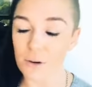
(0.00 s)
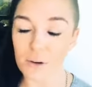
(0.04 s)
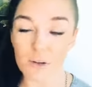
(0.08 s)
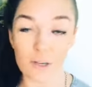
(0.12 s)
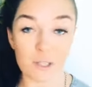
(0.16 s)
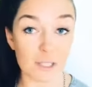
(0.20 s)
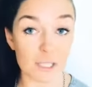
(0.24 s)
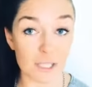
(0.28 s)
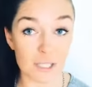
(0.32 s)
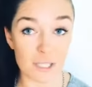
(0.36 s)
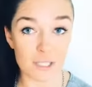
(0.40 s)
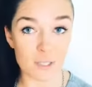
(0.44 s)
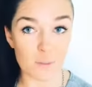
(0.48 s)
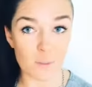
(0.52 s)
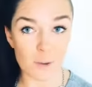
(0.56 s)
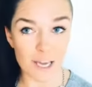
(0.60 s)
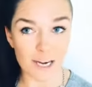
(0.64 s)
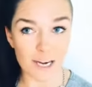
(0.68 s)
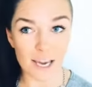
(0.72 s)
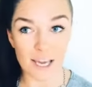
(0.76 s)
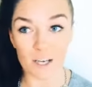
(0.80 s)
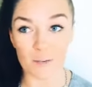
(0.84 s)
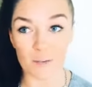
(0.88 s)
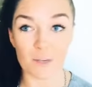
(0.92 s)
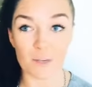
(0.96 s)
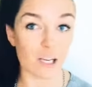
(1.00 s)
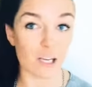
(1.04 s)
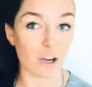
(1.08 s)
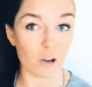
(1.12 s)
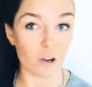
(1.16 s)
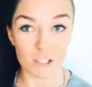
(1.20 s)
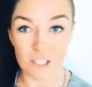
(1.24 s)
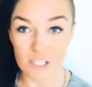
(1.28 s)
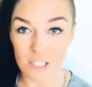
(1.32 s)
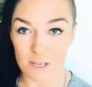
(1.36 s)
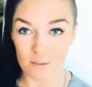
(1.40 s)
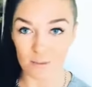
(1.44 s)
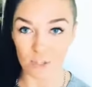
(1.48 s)
And this is about how to be a
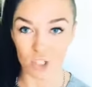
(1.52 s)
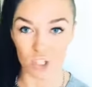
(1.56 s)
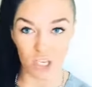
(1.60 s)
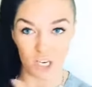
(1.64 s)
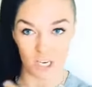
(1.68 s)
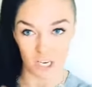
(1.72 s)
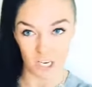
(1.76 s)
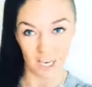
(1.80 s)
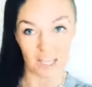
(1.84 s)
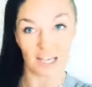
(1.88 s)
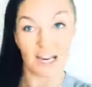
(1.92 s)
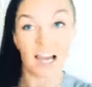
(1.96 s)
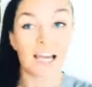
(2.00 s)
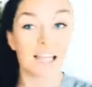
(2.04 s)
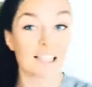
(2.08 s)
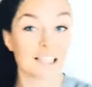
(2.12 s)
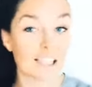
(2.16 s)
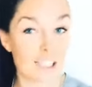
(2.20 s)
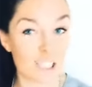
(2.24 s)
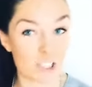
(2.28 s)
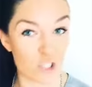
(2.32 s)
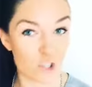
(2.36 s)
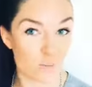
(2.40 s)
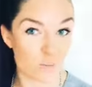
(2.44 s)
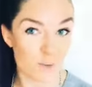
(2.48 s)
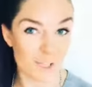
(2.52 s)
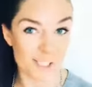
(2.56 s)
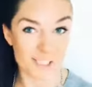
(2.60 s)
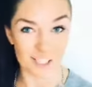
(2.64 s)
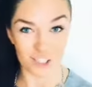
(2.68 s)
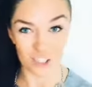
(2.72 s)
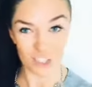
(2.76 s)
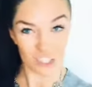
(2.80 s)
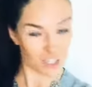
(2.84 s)
content machine, how to unleash your message,